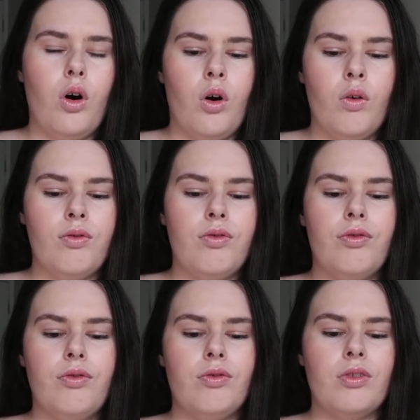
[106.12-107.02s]

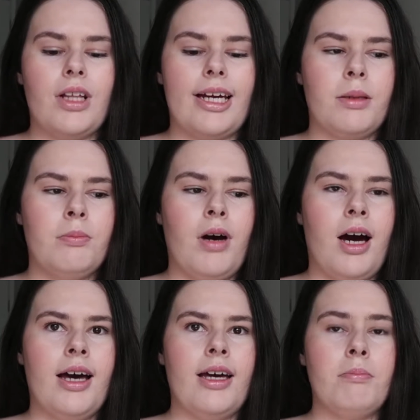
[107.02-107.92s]
of like
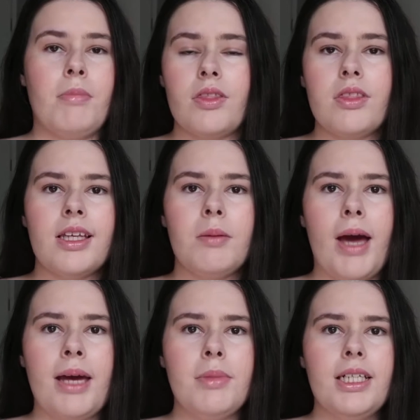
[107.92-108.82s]
my monthly
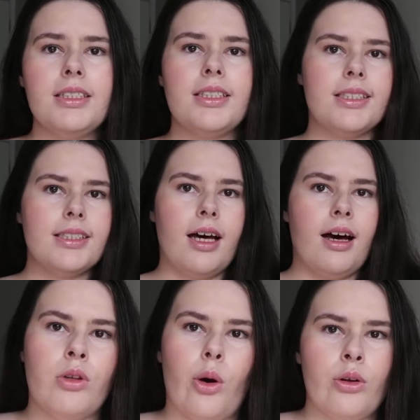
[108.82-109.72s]
payments.
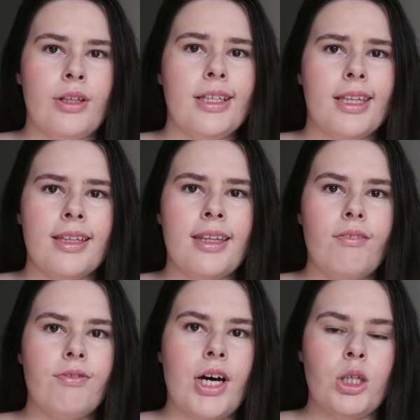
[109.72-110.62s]
The only thing
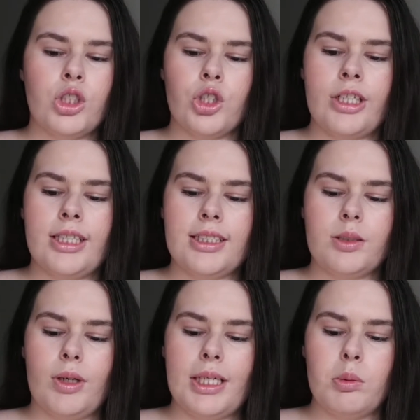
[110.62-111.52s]
that fell during
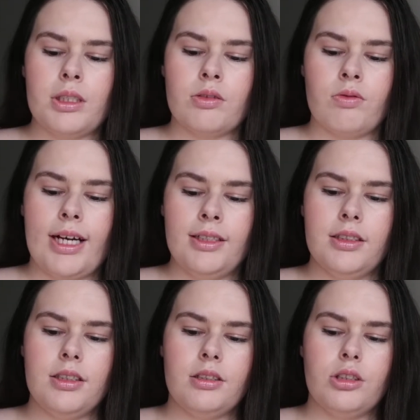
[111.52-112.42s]
this week was
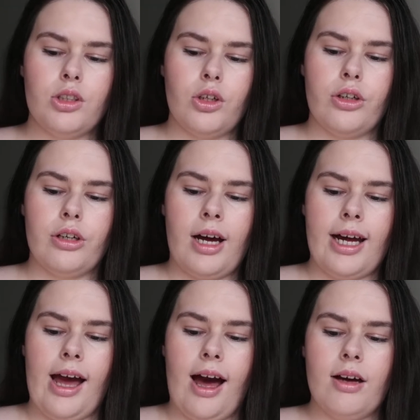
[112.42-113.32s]
rent, so I
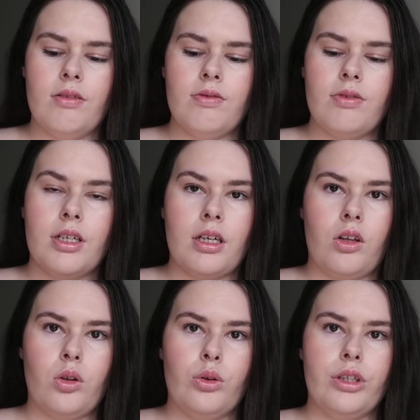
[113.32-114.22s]
have
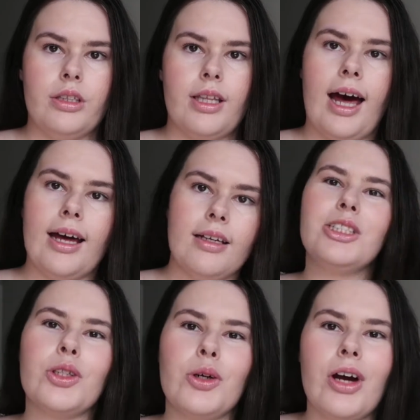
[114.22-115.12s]
included that.
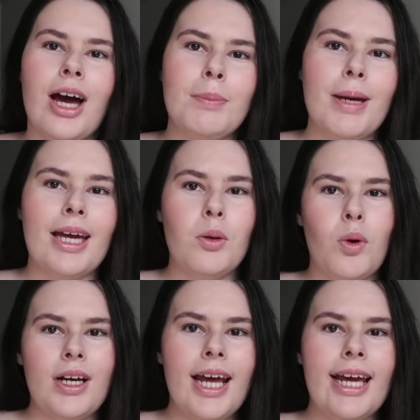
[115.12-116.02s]
So I pay
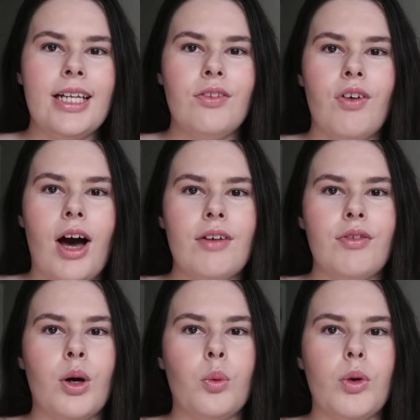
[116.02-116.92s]

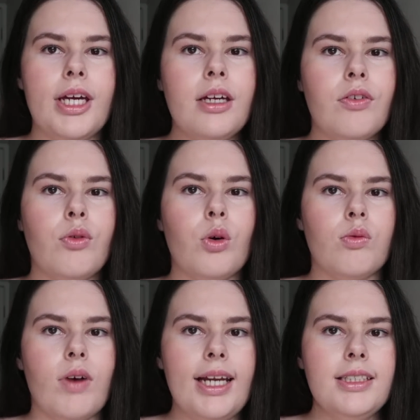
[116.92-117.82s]
$185 a week for
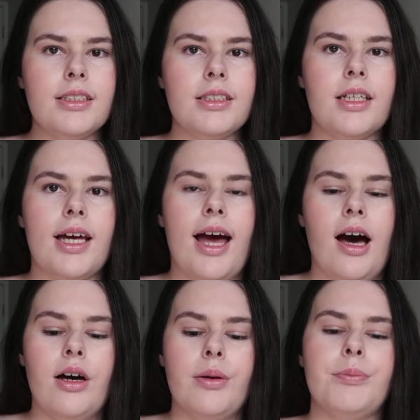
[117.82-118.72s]
rent,
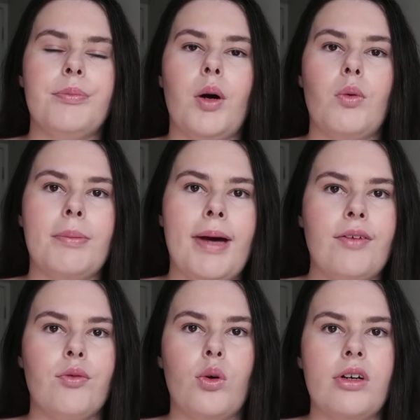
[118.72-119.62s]
but we pay
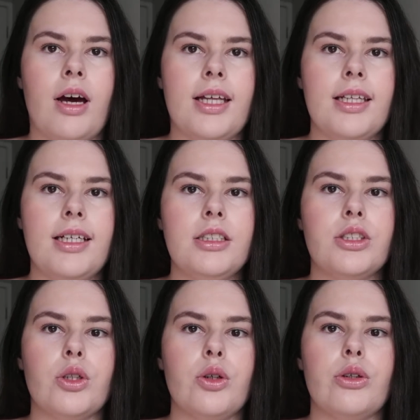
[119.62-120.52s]
fortnightly,
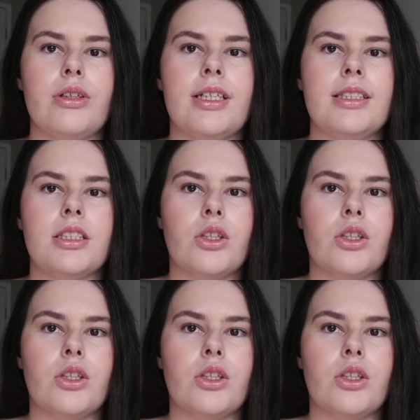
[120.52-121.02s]
so it's